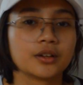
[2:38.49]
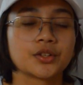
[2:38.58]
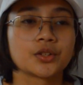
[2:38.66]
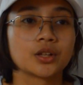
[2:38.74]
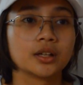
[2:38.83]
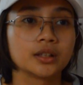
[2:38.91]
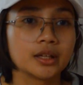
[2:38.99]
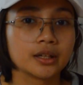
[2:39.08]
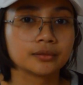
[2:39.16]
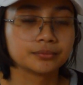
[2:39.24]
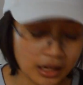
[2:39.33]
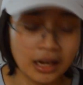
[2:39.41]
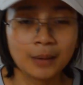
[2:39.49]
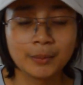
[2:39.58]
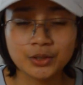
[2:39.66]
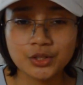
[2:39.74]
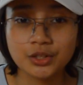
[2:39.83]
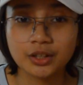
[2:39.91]
starting
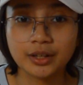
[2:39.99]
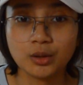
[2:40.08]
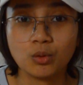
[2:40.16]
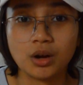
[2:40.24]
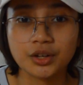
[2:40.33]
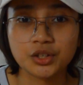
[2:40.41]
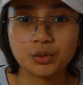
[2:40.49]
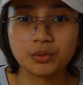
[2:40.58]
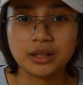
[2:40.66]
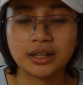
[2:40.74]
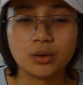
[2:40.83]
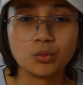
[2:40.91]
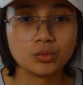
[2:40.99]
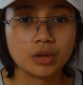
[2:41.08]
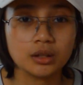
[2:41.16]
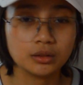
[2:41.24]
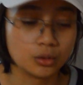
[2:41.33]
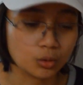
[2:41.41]
gouache with like
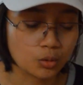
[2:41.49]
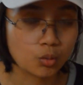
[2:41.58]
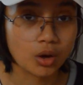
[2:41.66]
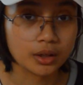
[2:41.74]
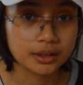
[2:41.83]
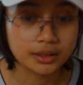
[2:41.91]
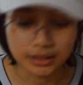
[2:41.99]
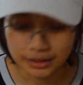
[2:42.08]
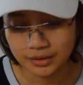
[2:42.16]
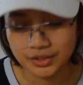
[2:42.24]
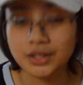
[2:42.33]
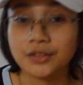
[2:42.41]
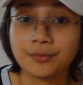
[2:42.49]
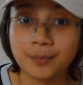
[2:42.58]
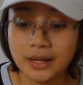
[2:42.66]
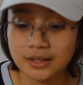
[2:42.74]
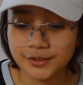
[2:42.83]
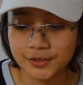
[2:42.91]
a low quality set of
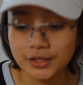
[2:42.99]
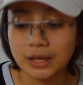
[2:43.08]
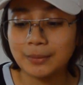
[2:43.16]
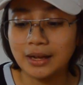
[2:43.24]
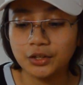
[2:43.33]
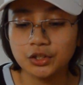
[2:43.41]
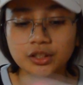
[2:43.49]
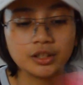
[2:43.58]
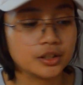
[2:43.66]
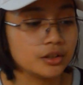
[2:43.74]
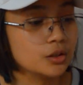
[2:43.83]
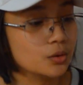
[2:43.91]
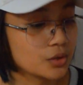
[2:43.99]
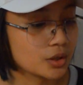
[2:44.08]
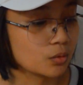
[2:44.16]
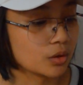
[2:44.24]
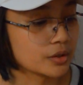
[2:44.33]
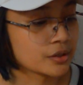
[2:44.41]
paints. I'm actually
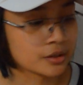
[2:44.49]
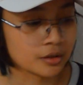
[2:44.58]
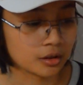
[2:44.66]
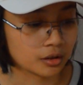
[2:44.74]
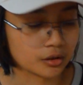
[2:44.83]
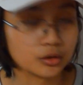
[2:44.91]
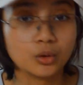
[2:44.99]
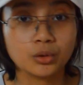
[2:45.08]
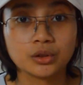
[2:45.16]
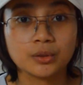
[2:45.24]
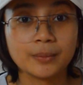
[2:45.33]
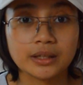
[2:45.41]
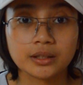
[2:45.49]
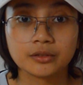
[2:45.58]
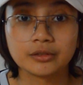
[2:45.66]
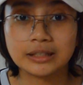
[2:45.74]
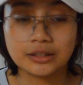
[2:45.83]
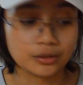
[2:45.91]
using ones that are known to make
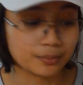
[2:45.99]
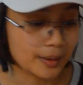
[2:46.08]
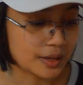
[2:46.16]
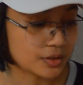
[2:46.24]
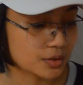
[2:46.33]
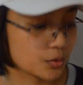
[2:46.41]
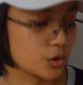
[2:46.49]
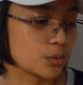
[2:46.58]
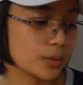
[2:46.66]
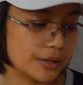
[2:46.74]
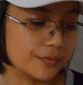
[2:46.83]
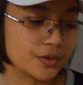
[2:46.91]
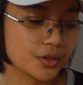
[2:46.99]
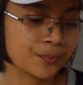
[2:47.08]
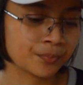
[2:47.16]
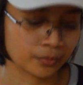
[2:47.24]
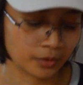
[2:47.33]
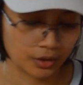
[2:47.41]
really good paints, which is Reeves.
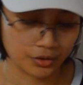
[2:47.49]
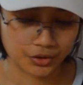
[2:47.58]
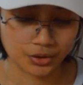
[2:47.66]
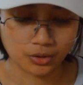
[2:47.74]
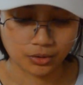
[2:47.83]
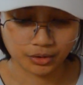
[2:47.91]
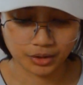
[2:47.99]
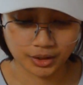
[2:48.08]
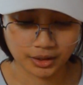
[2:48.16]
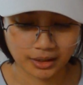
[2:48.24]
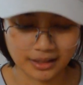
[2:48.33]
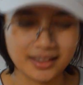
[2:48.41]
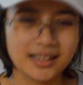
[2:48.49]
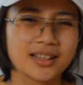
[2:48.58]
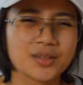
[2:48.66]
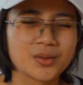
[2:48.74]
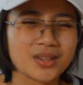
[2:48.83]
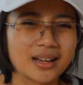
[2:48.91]
So I think
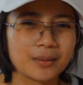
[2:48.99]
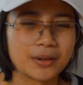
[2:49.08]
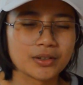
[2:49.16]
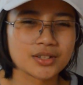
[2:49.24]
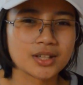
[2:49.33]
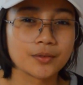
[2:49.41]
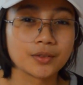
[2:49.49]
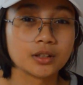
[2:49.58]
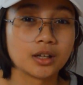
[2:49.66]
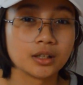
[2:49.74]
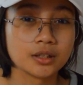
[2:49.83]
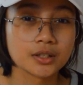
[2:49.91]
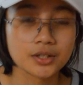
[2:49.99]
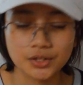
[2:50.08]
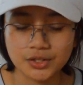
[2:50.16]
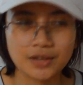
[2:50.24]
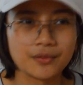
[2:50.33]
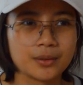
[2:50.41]
this was like about $7,
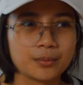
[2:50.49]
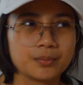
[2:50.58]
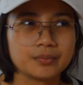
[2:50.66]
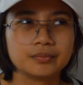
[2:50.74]
$7.72.